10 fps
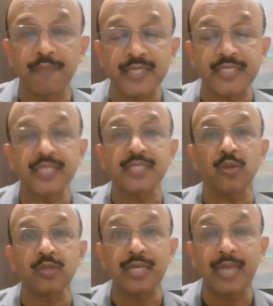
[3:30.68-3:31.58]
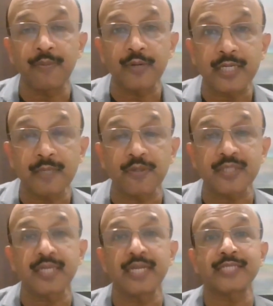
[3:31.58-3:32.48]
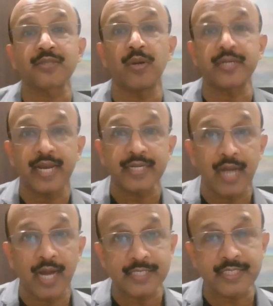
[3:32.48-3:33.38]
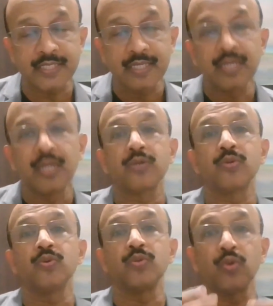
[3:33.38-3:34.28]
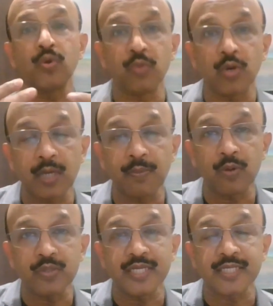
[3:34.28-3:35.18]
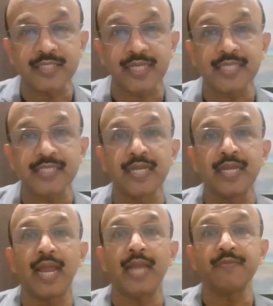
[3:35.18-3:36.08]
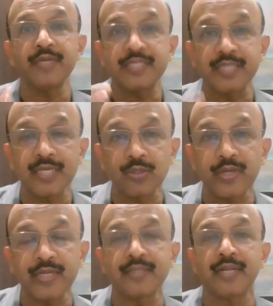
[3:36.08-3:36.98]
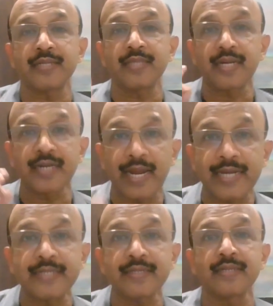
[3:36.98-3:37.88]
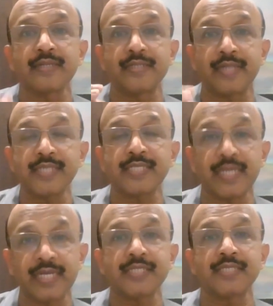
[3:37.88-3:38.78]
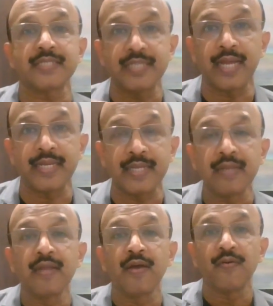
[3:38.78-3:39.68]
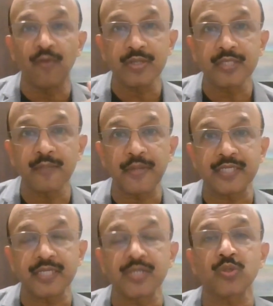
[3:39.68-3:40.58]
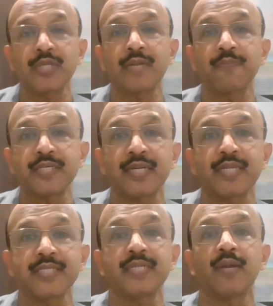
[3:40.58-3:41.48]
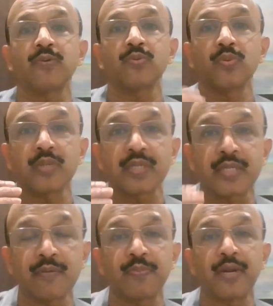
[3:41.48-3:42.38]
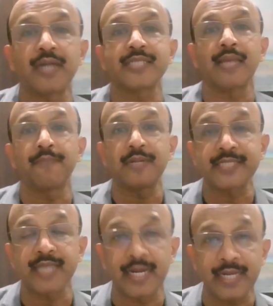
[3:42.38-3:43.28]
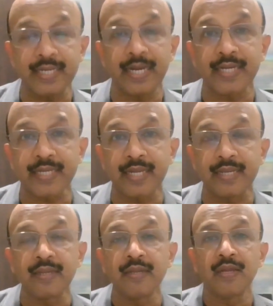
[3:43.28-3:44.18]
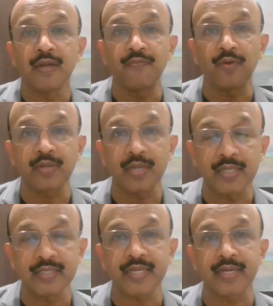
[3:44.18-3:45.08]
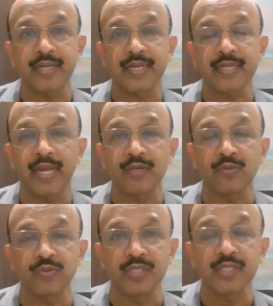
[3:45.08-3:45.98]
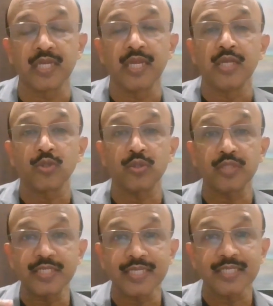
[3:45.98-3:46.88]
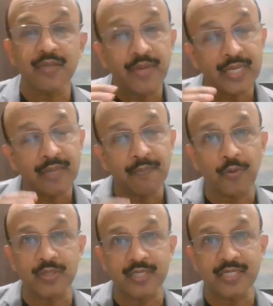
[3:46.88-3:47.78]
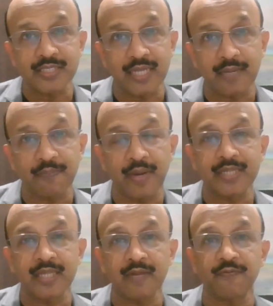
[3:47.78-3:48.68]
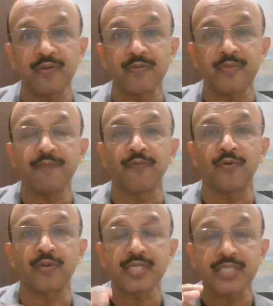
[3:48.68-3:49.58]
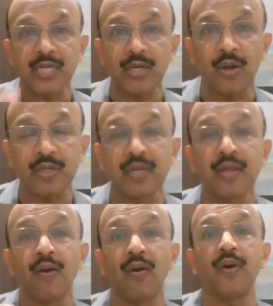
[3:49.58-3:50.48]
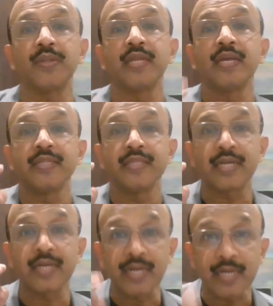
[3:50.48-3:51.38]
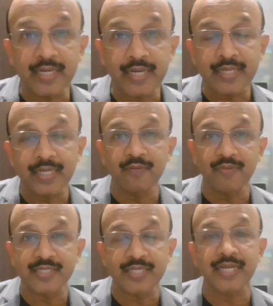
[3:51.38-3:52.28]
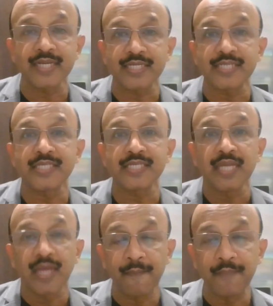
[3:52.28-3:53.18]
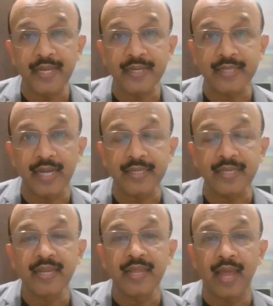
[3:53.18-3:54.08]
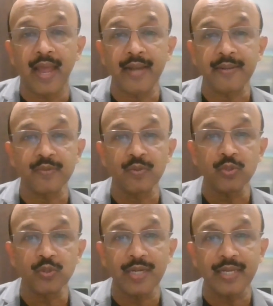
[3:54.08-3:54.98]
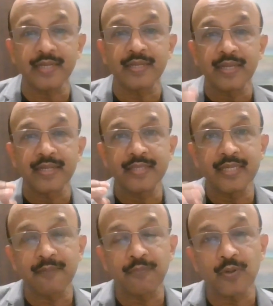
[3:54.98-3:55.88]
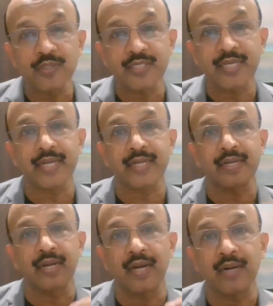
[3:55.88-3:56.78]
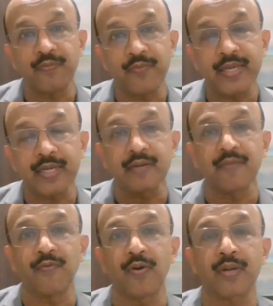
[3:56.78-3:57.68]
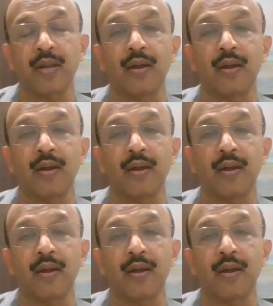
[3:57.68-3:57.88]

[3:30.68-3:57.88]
patients or the laboratory personnel contact us to know more about these tests, and we see to it that the right test is done for the patient so that patient doesn't have to give blood samples again and again for the correct diagnosis. So this is a very important step, and therefore we focus a lot on the correct investigations being done. And usually the reports take a week to